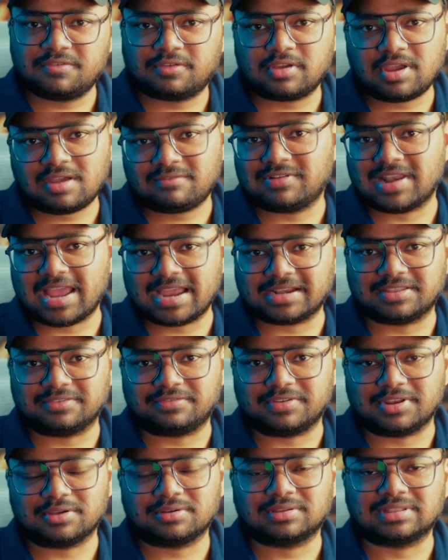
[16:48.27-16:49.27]
If you have liked the
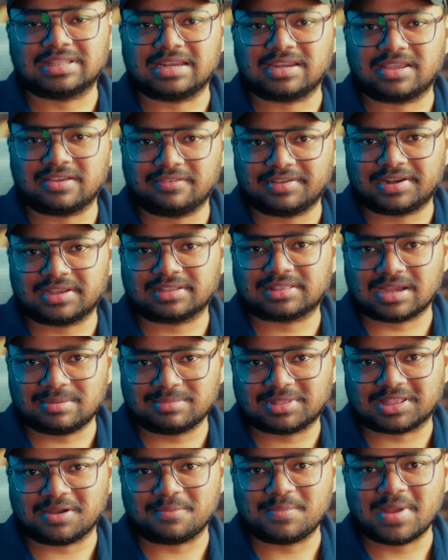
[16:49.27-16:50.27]
video, then give it a
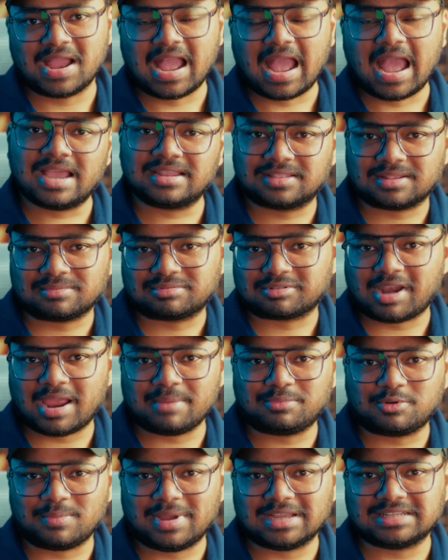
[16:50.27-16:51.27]
thumbs up and
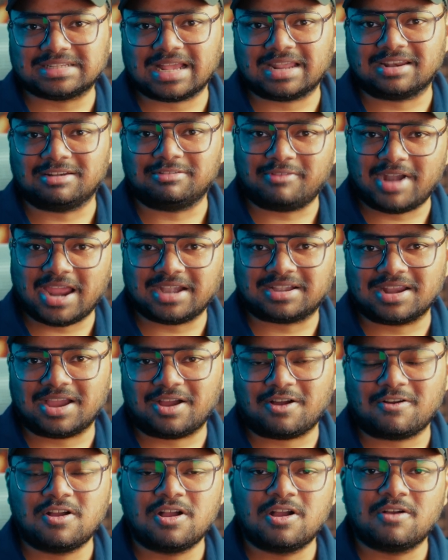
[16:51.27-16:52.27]
subscribe to my channel right
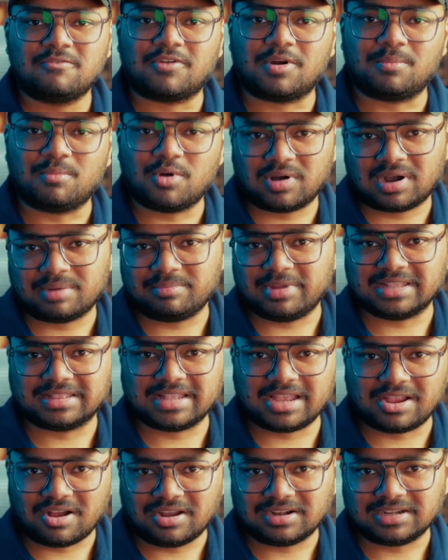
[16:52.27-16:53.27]
now for more amazing